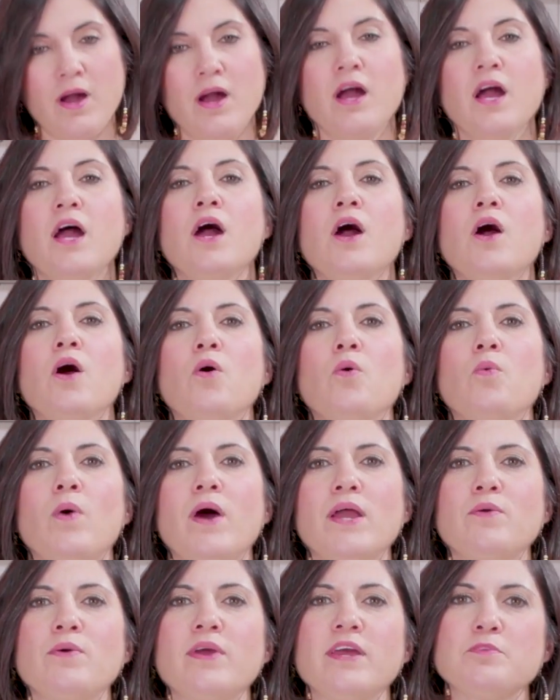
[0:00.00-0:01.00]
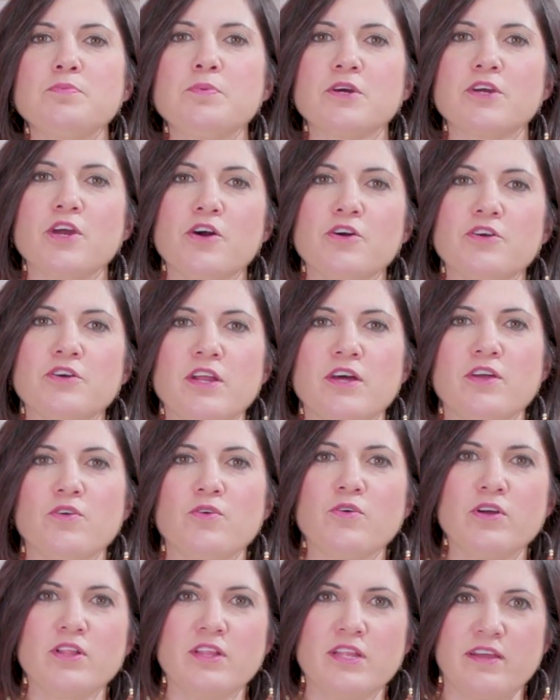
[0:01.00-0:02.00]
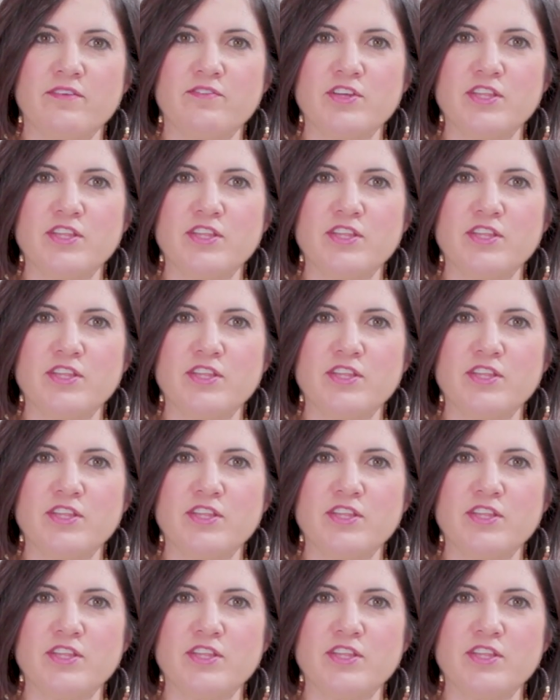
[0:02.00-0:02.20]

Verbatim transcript: Why, why do we have to put coconut oil in